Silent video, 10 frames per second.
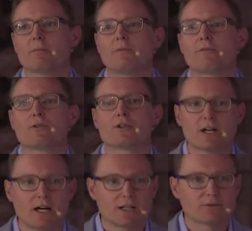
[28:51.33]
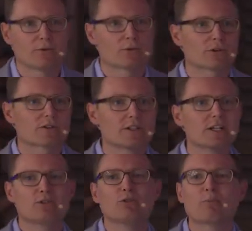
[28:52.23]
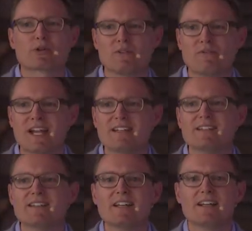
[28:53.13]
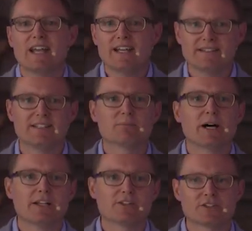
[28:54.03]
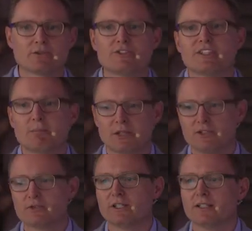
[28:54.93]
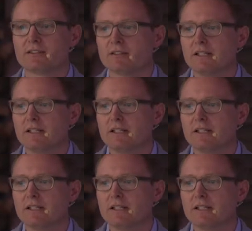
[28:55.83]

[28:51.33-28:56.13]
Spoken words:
further hard forks to prevent ASIC miners to step into it.